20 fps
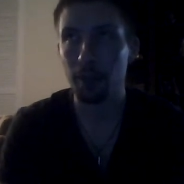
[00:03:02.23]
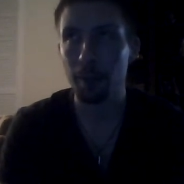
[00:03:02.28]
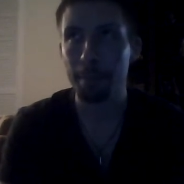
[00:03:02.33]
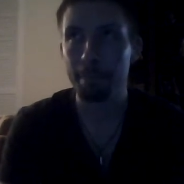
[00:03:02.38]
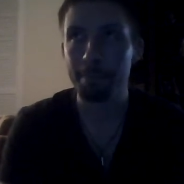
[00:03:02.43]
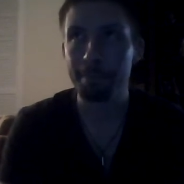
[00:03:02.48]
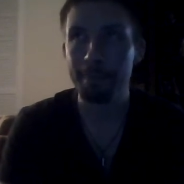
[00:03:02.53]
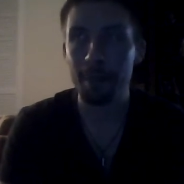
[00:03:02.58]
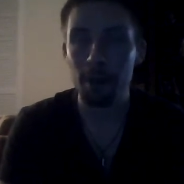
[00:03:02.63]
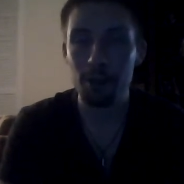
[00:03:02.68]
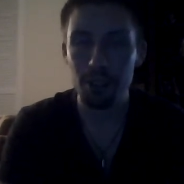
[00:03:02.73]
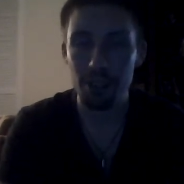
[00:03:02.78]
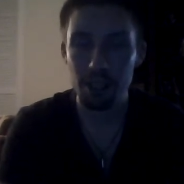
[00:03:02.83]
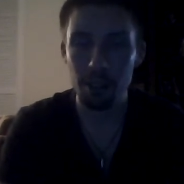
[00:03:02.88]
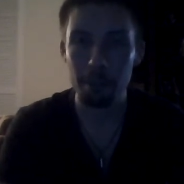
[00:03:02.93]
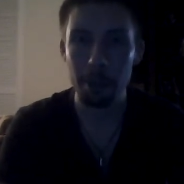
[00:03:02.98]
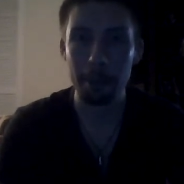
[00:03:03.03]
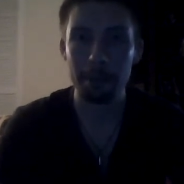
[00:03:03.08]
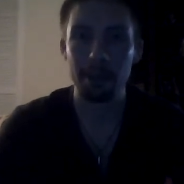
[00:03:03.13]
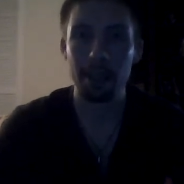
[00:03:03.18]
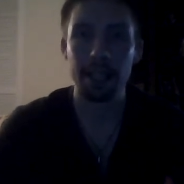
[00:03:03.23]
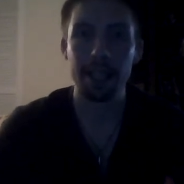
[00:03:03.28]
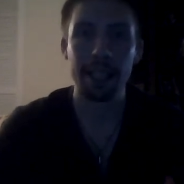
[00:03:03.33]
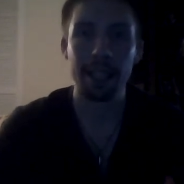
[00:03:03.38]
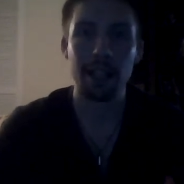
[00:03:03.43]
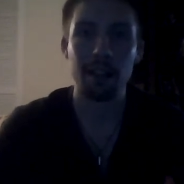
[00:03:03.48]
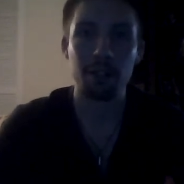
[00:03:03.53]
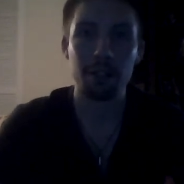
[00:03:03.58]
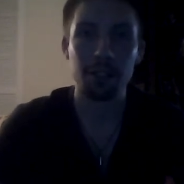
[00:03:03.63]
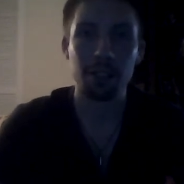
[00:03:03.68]
most of the people I
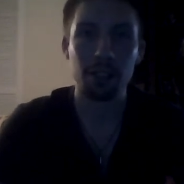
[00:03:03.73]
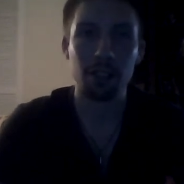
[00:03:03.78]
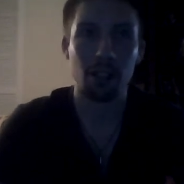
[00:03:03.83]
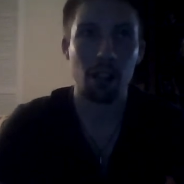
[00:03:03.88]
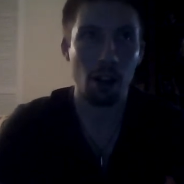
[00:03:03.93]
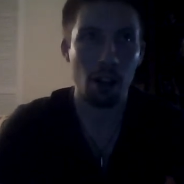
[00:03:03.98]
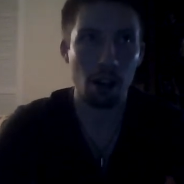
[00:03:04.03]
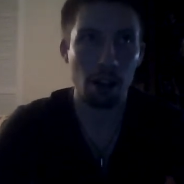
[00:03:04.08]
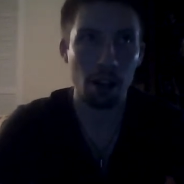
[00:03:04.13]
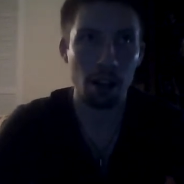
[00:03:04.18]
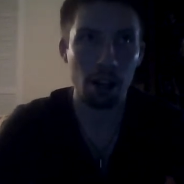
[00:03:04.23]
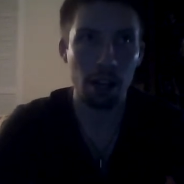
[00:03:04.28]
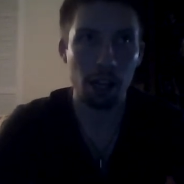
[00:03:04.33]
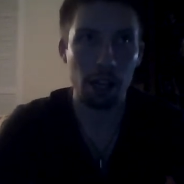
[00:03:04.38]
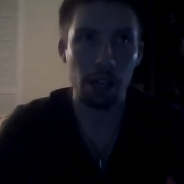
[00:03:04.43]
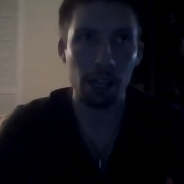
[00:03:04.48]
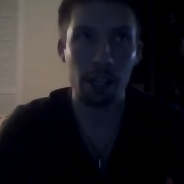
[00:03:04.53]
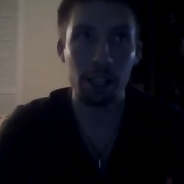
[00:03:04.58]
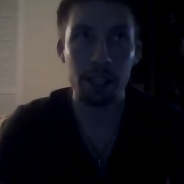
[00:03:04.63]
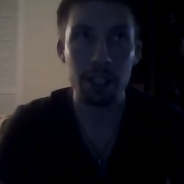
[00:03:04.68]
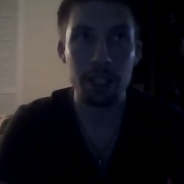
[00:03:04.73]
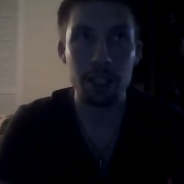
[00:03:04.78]
encounter are